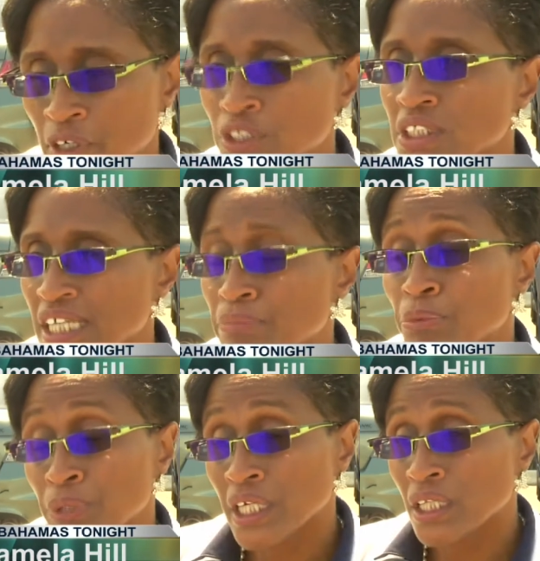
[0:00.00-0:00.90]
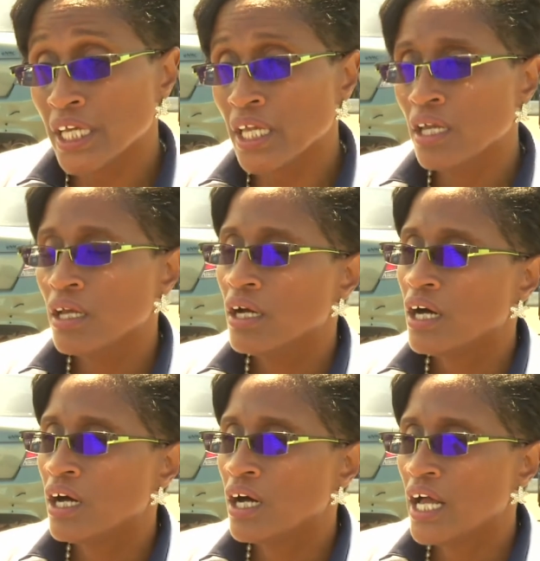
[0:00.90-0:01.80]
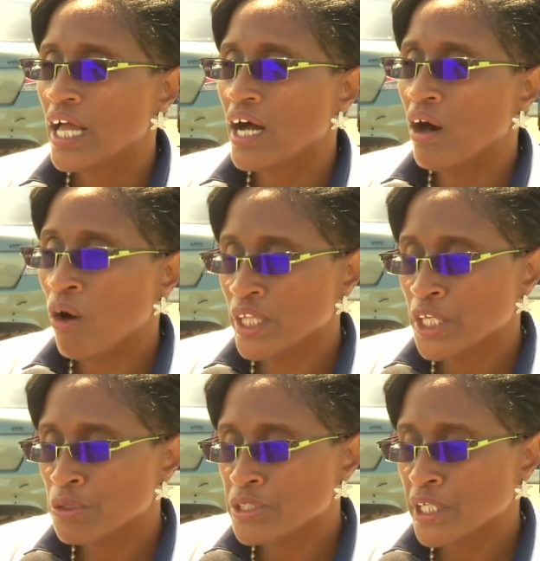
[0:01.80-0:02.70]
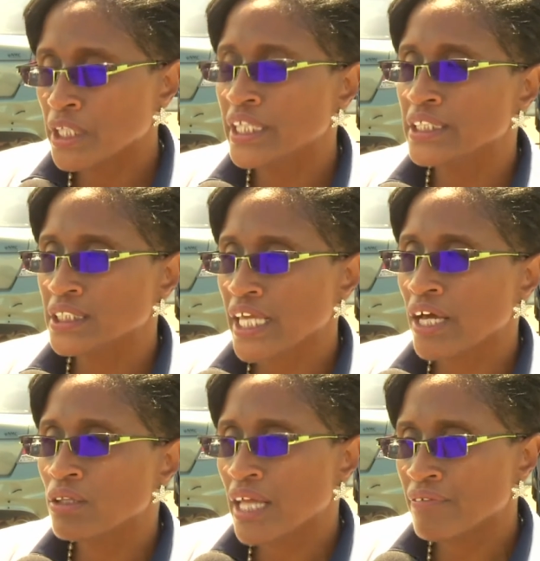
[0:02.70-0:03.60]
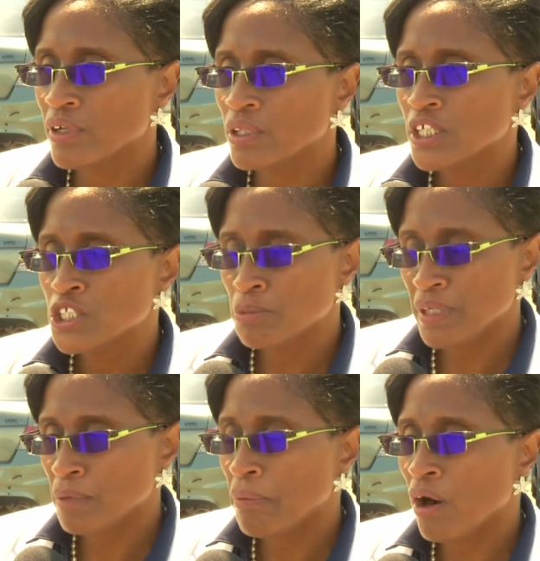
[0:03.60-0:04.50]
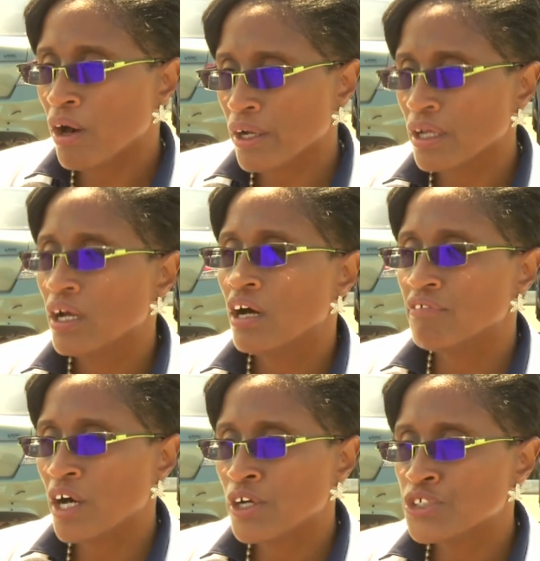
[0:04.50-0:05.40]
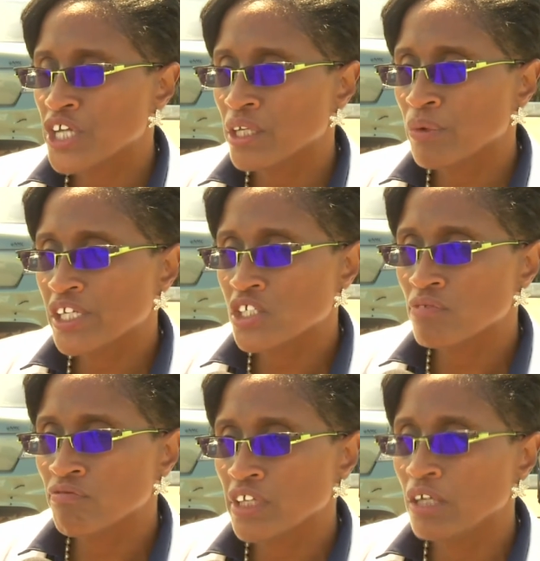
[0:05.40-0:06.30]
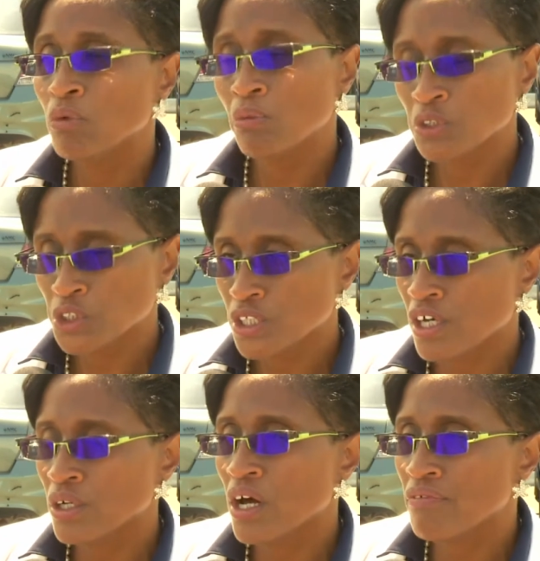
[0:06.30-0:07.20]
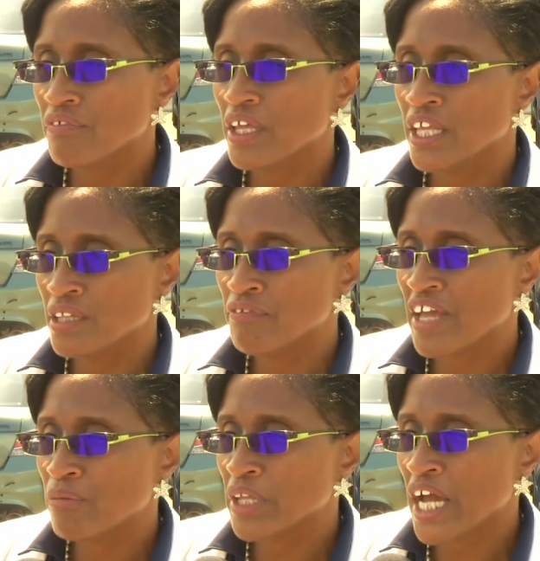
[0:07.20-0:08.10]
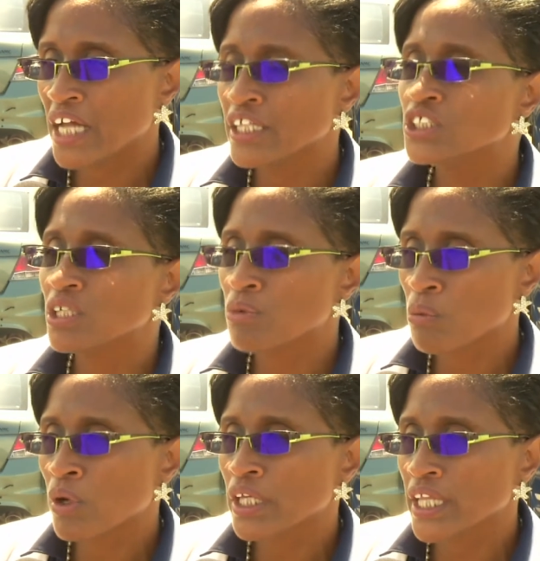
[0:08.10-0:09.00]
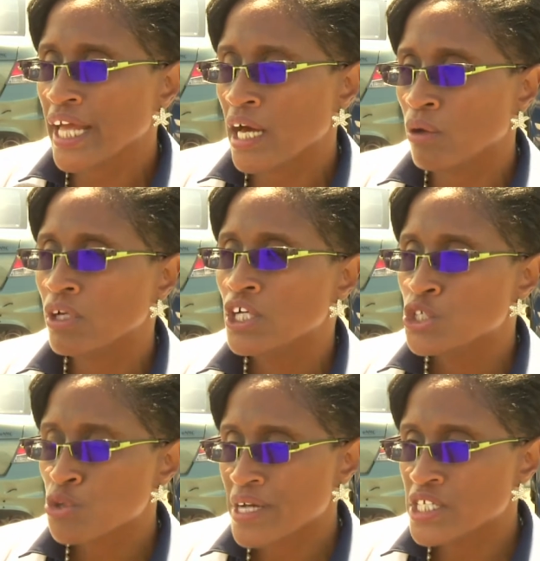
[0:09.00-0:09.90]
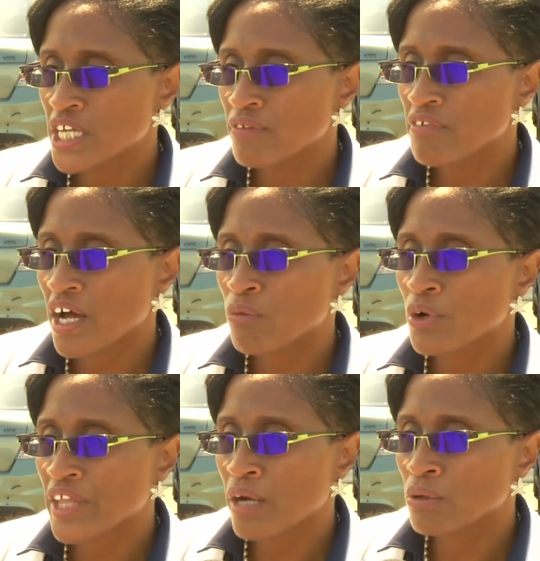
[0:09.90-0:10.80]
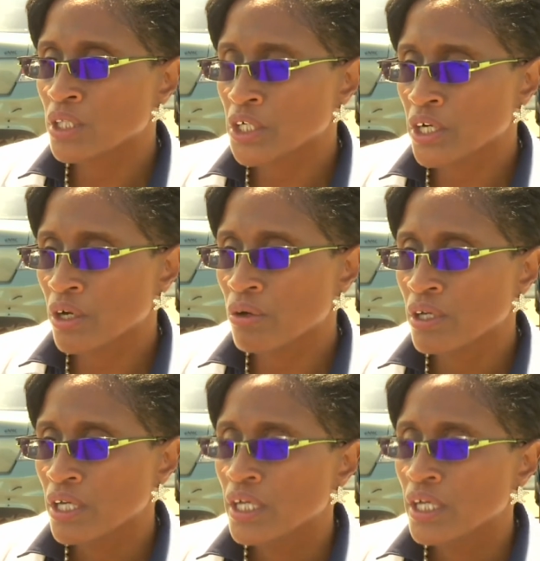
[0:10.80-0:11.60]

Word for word: first step really uh, on a utility scale level to be a part of our generation fleet. We will start off in the Family Islands and we're working now to identify where that will occur.